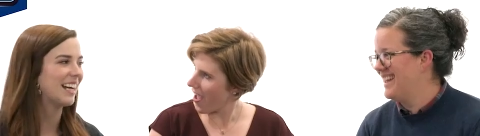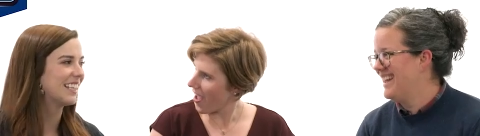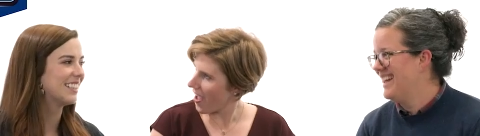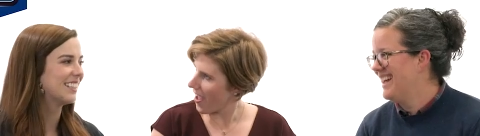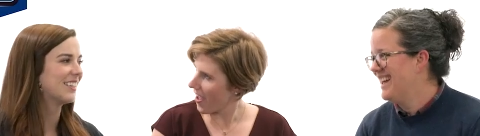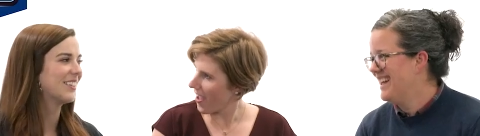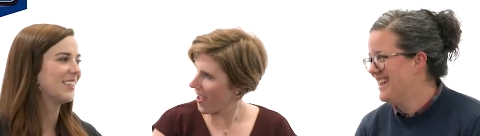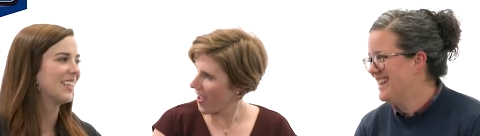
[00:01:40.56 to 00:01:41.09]
Speaker 1: I
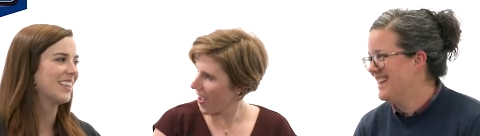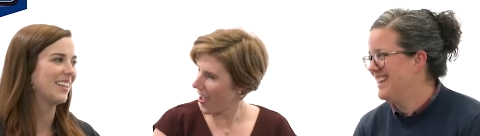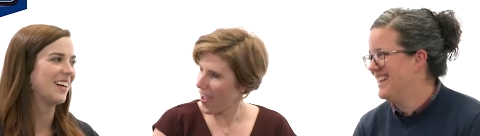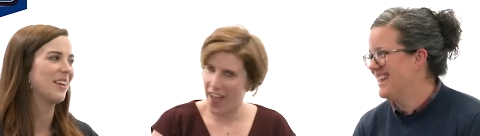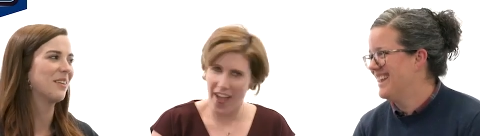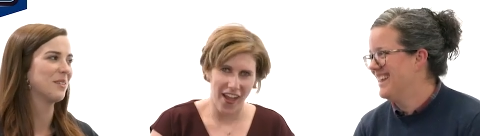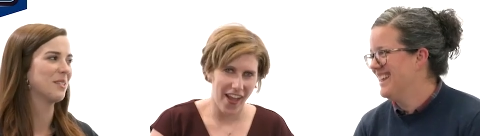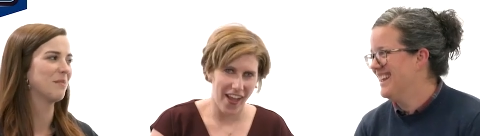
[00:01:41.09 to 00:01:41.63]
literally
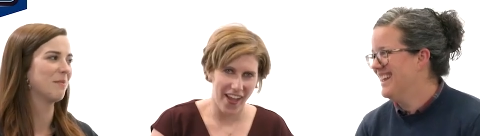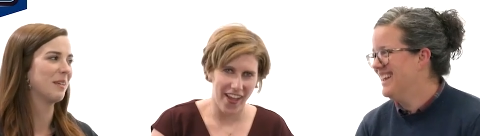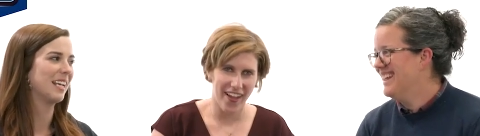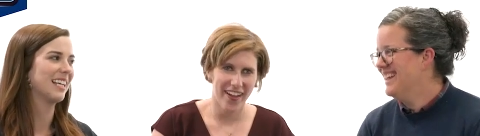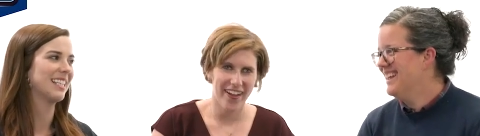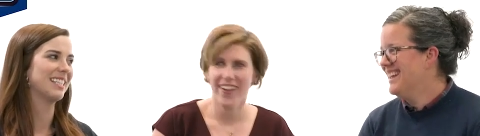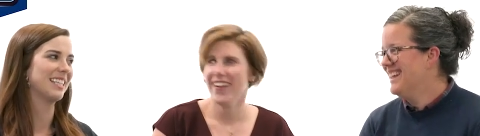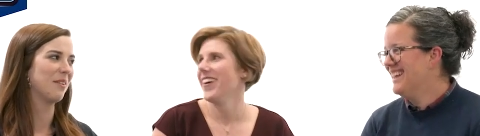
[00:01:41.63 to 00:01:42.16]
thought it was
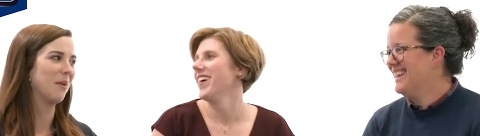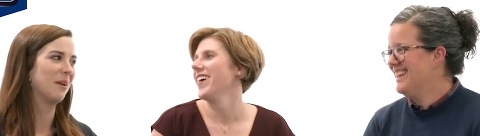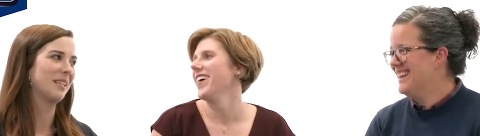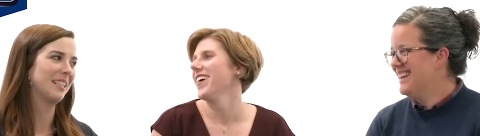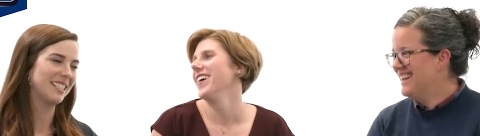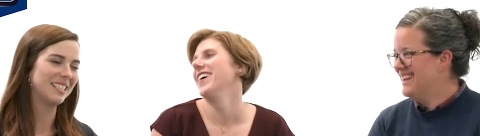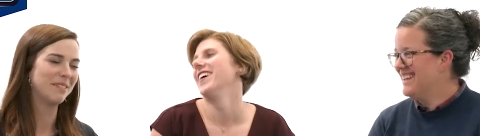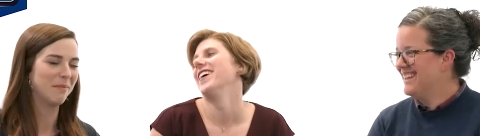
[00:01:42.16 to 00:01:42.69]
because they
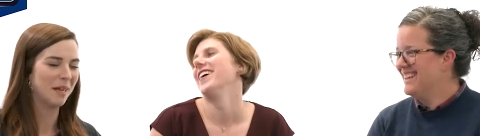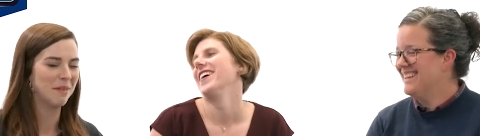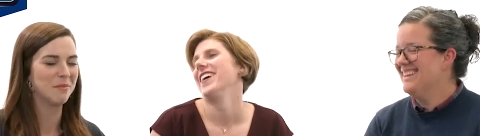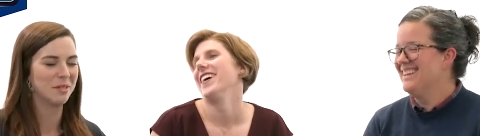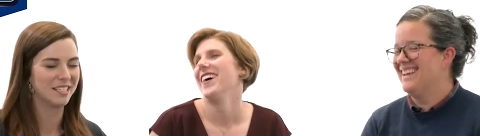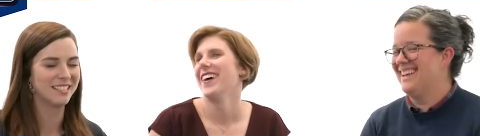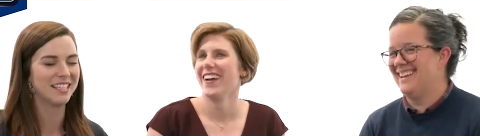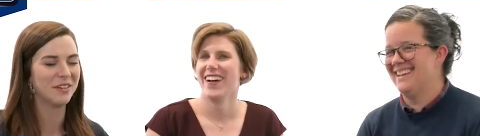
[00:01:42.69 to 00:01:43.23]
wanted us to buy
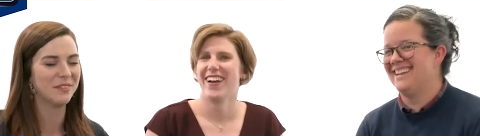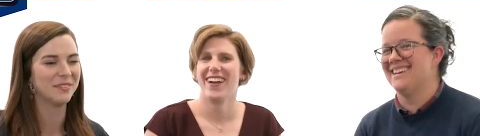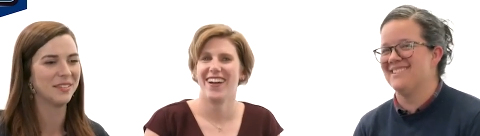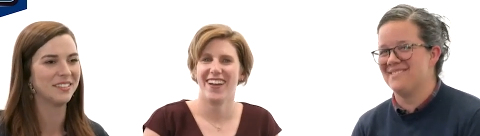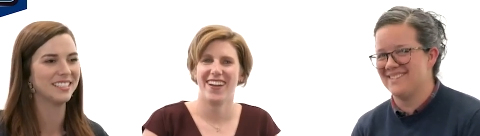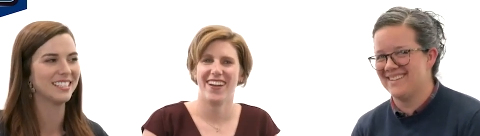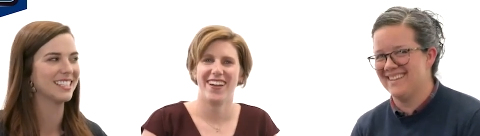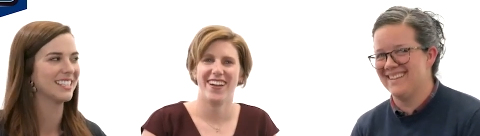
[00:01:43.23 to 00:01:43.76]
more cell
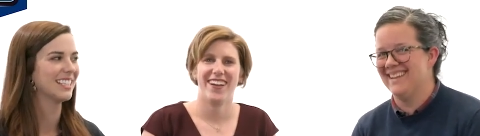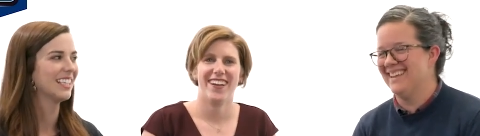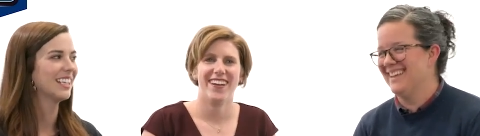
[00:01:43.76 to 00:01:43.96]
phones.